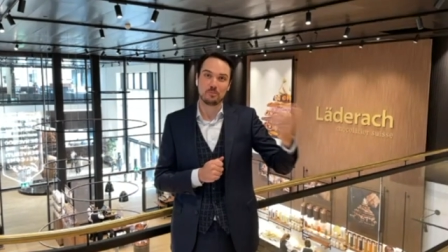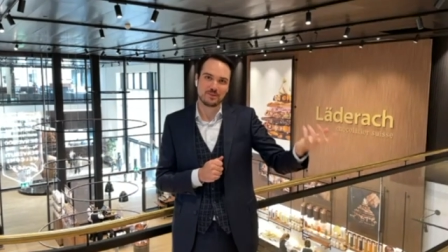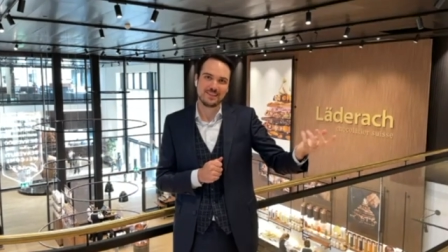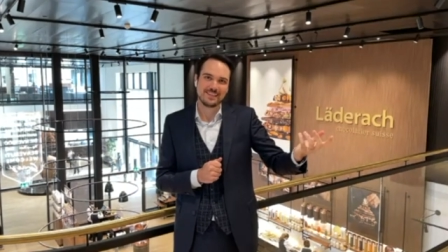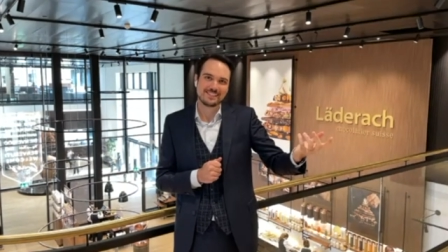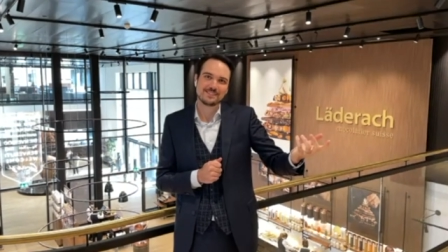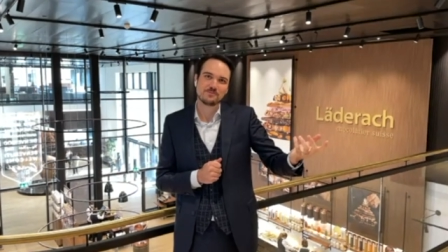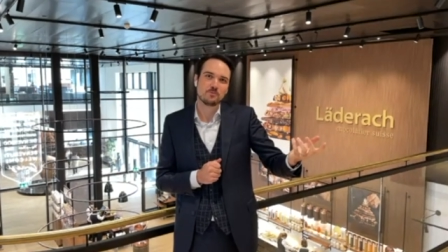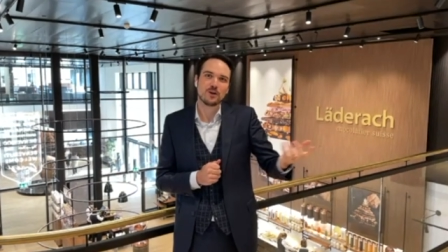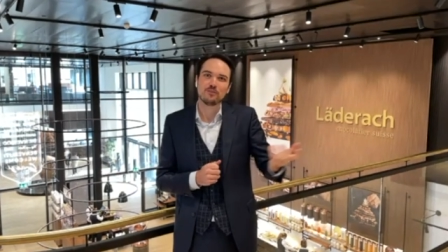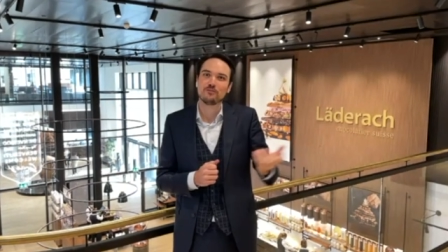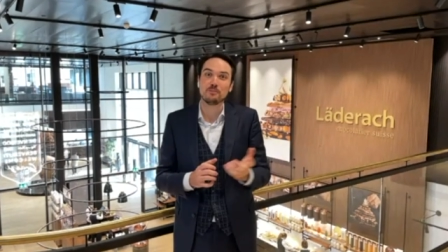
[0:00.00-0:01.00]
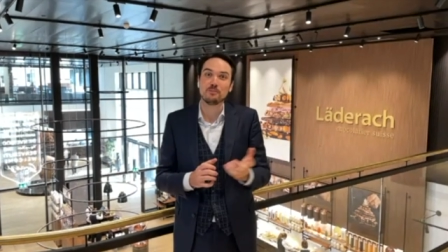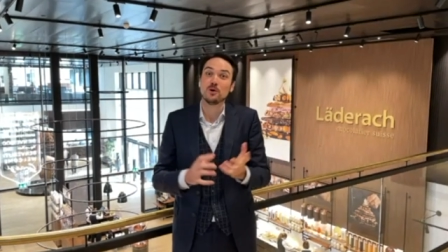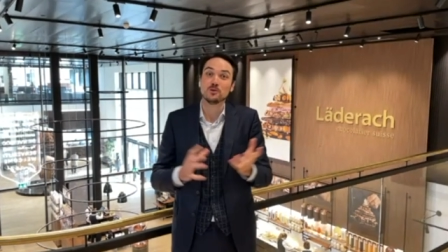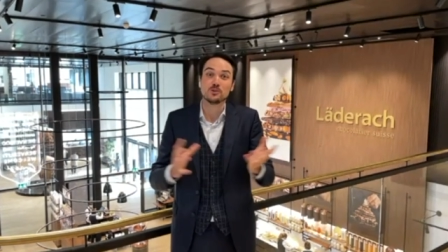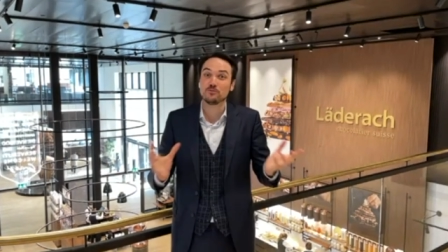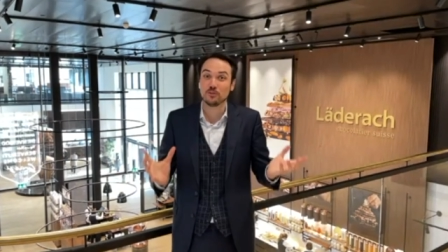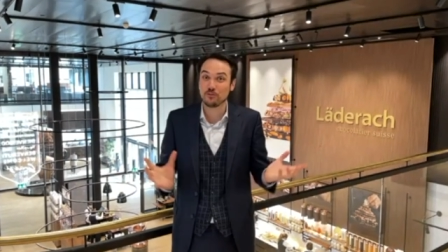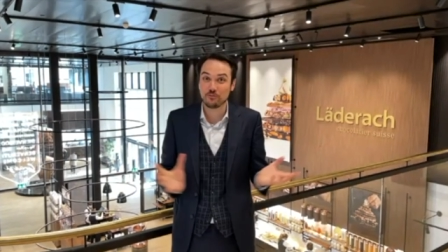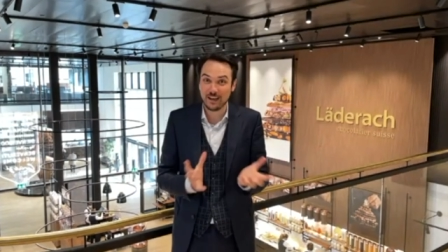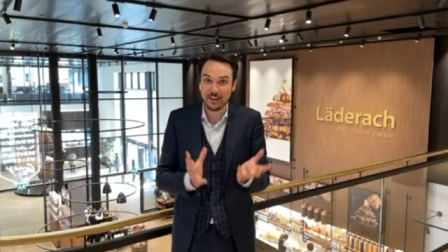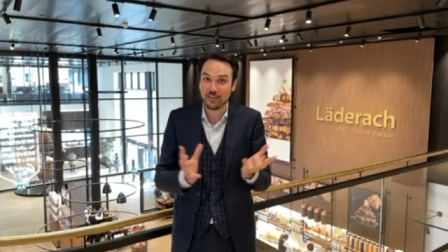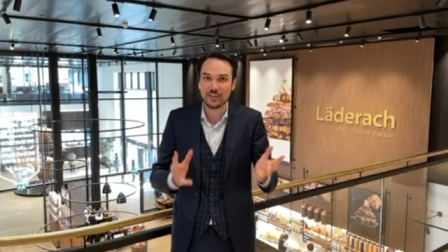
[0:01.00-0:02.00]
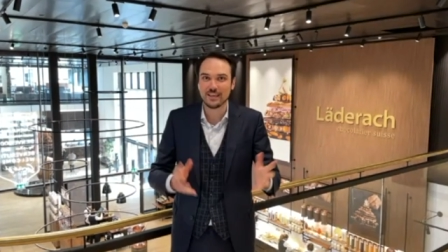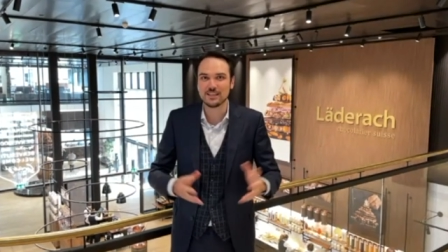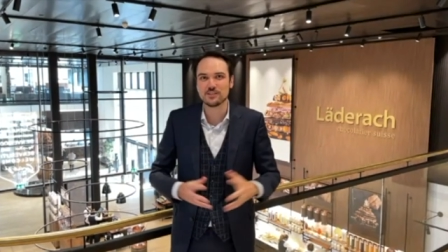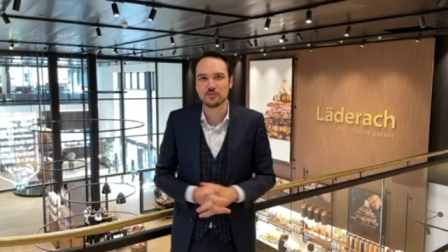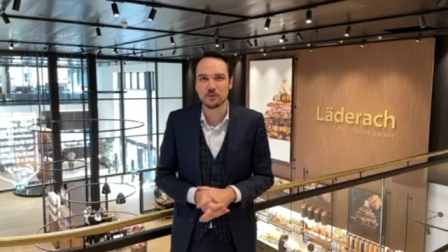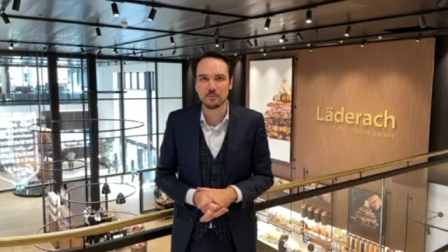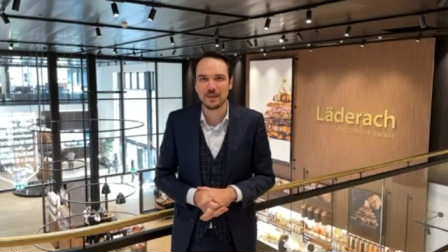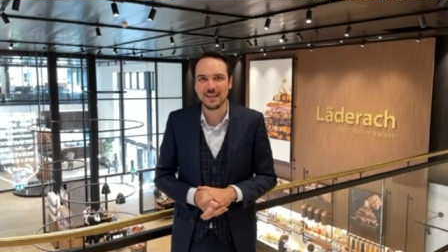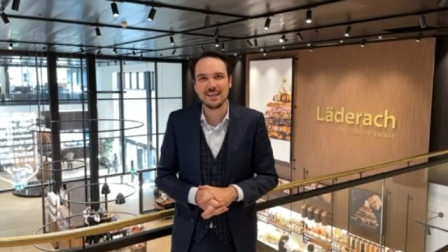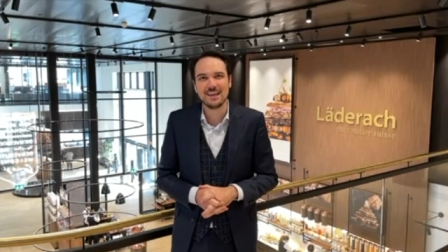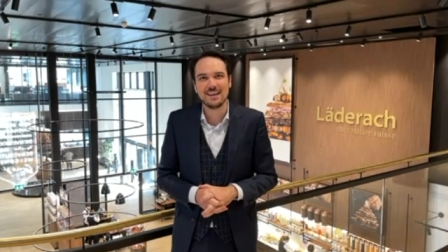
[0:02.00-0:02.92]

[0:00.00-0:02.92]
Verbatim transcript: That's one of the most fulfilling things for me.